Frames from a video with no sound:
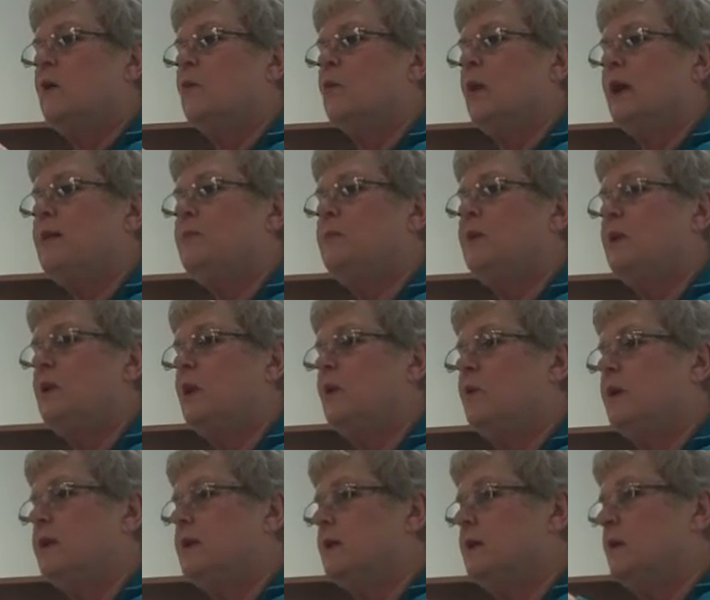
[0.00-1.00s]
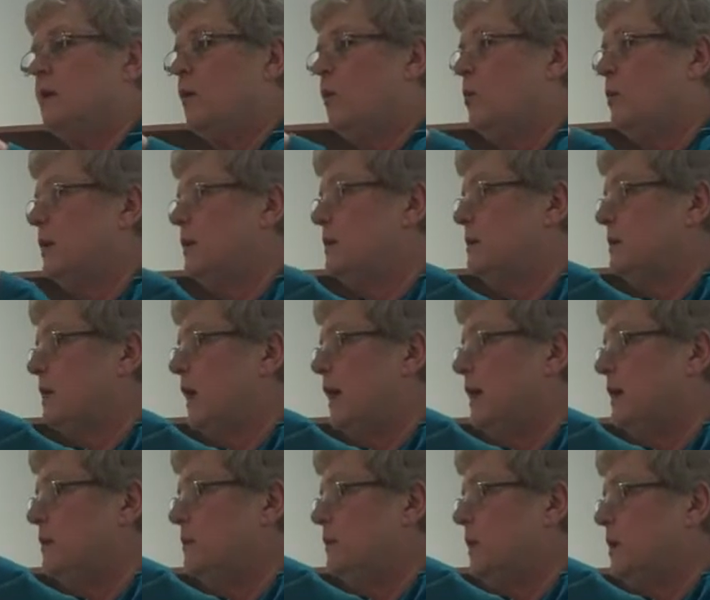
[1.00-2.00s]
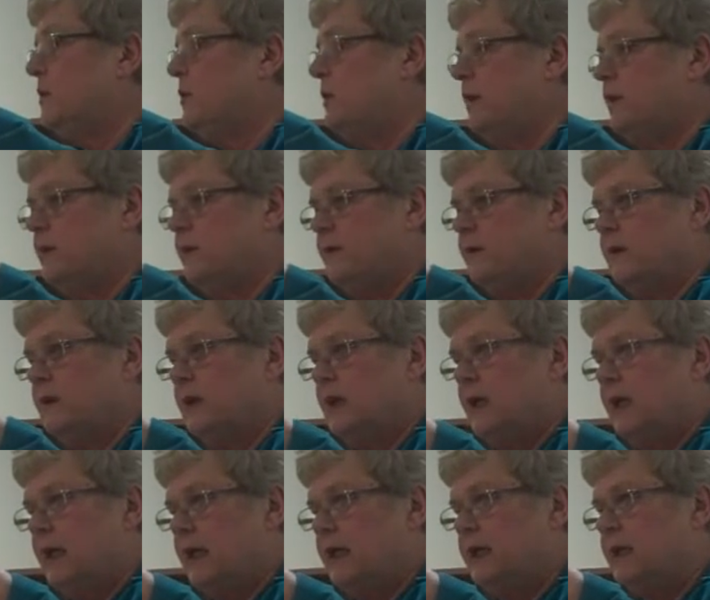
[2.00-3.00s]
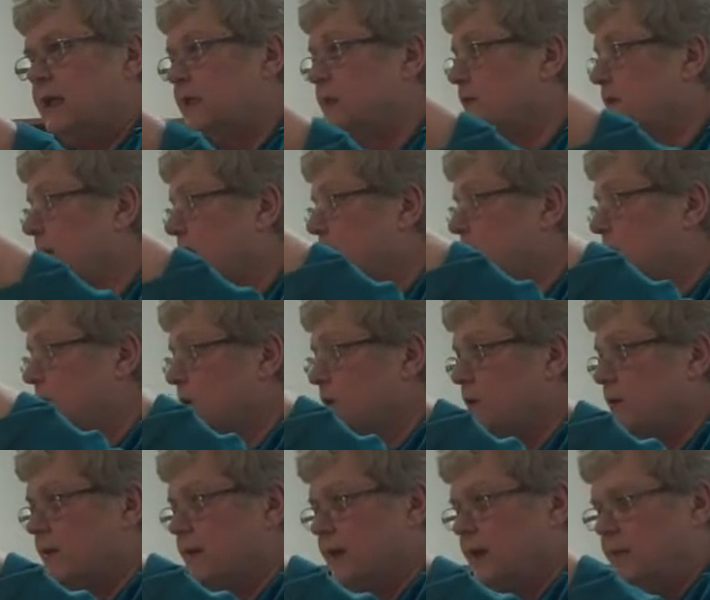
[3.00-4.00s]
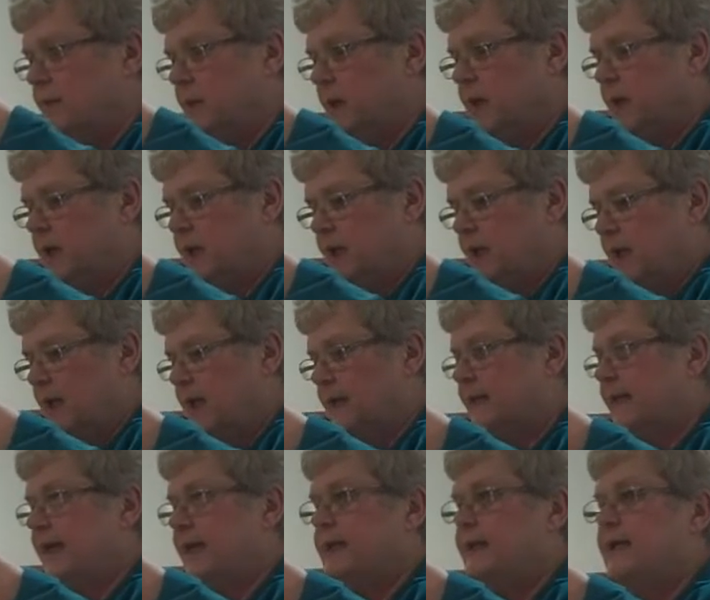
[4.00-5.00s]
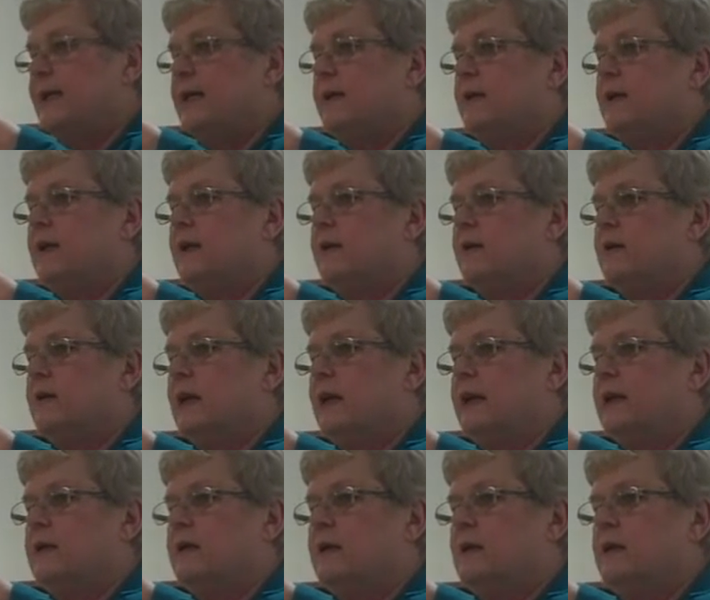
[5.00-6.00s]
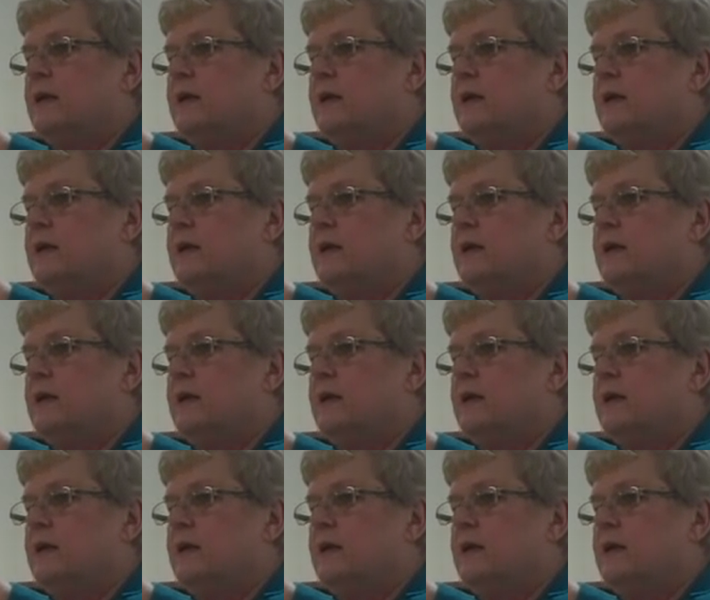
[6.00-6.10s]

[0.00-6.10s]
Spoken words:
Right below it, hold it tight between your index finger and your thumb. Take it down here and